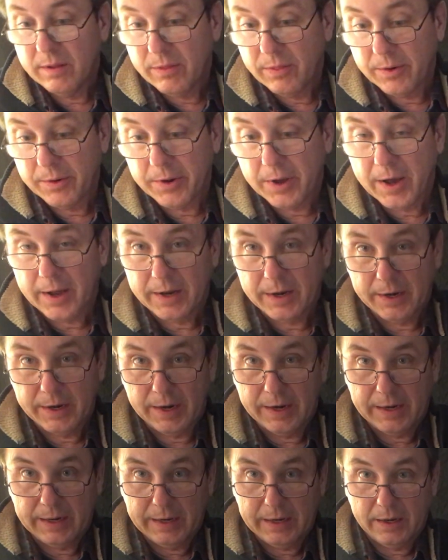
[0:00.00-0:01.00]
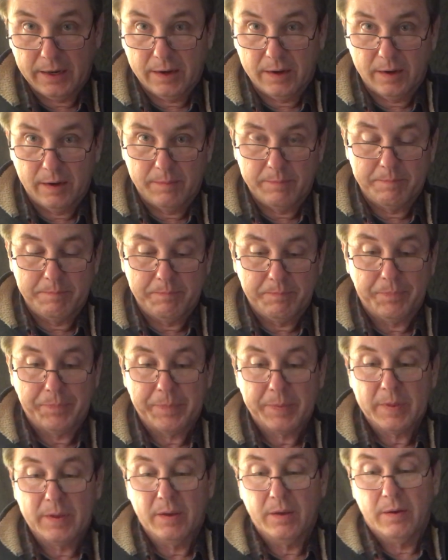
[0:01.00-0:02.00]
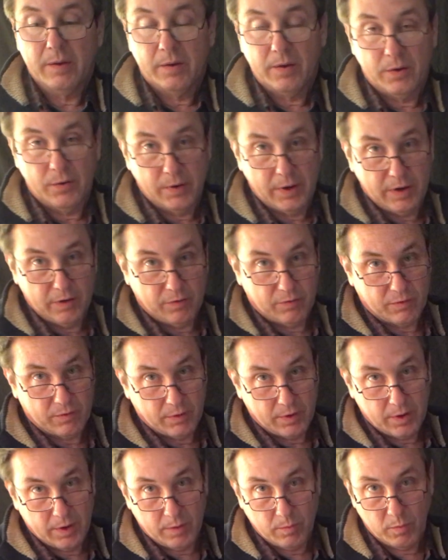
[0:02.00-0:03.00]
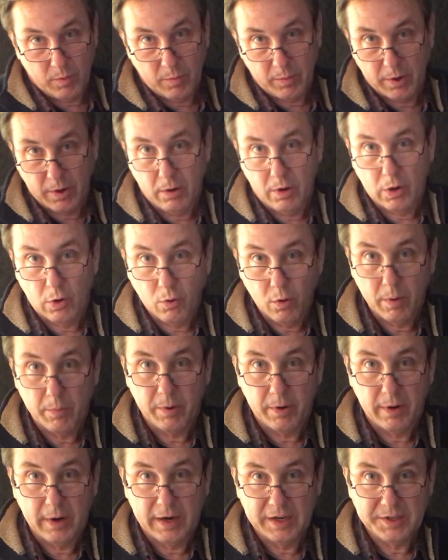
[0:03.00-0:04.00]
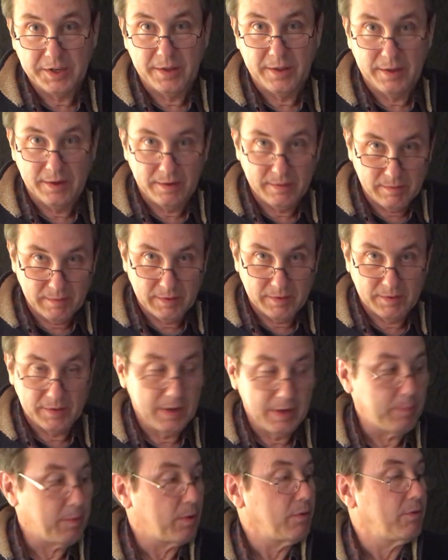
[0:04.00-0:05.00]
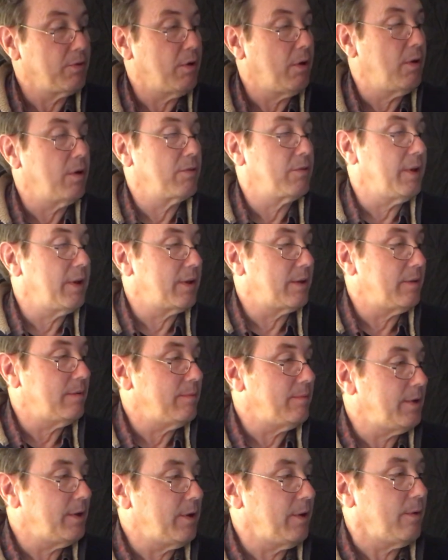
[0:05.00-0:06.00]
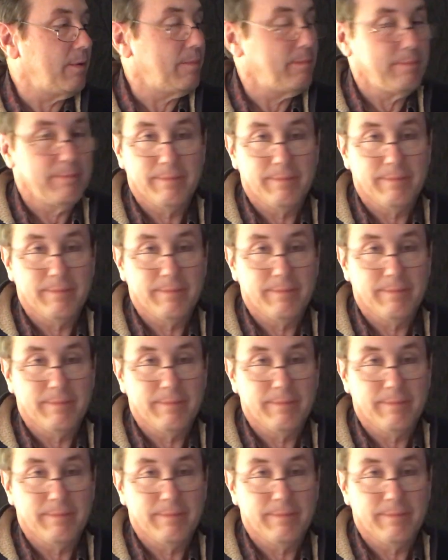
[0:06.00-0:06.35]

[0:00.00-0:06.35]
they're not in any nice, what we call a chord progression that is typical songs like, you know.